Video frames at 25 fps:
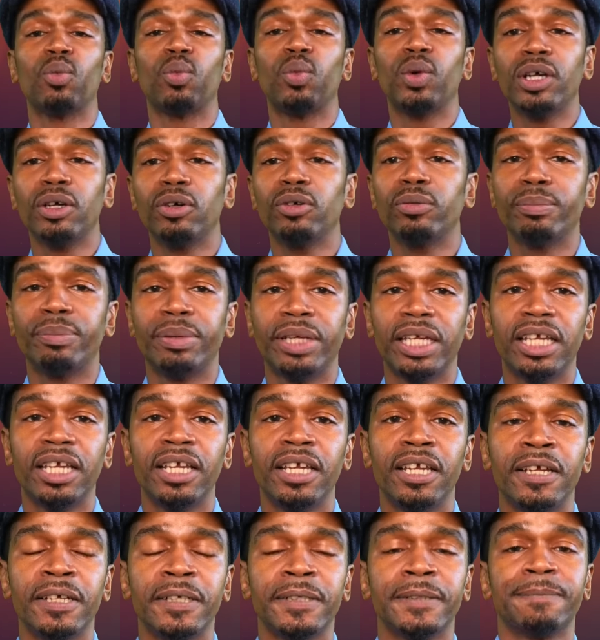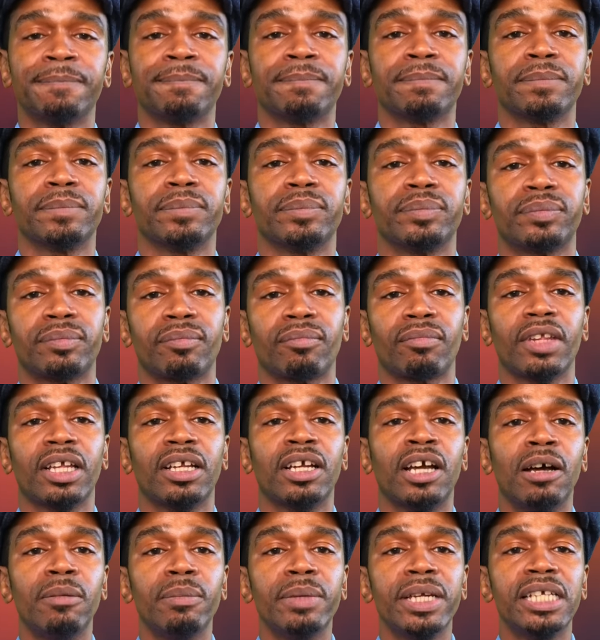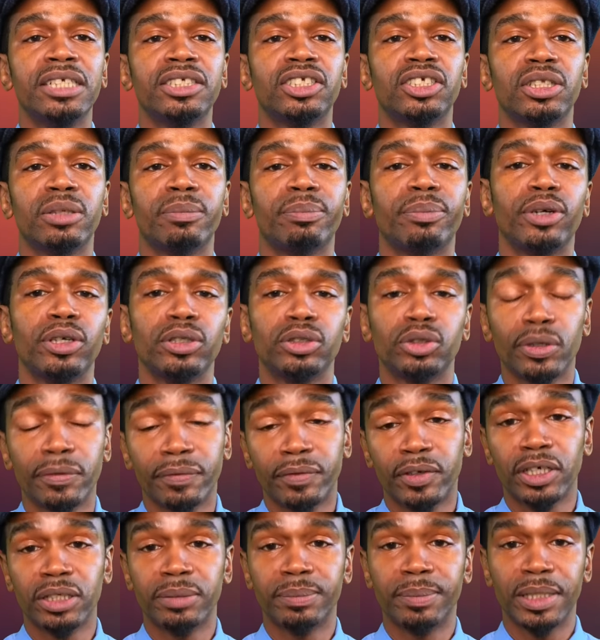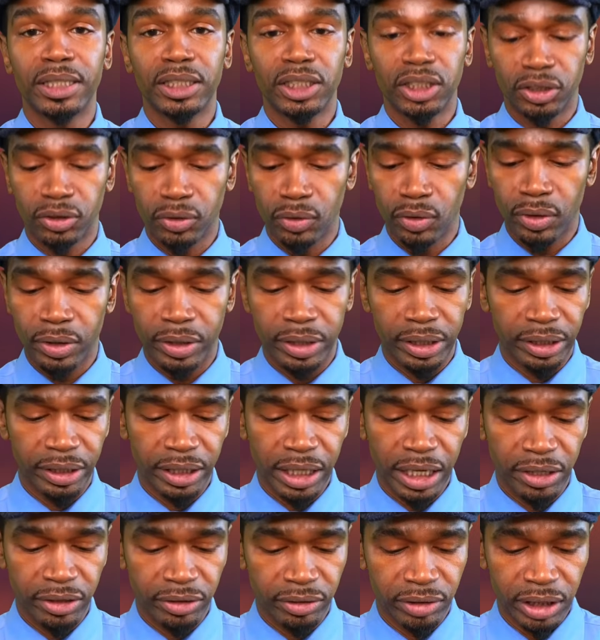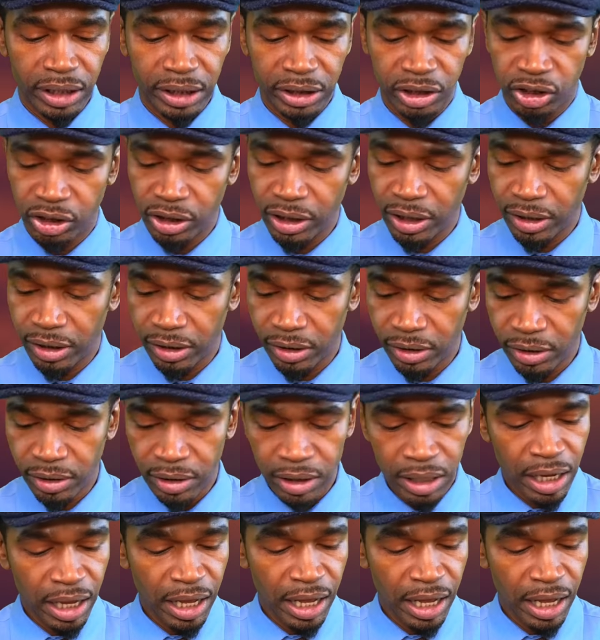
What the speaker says: will be coming into the Bergdorf Goodman store later this year.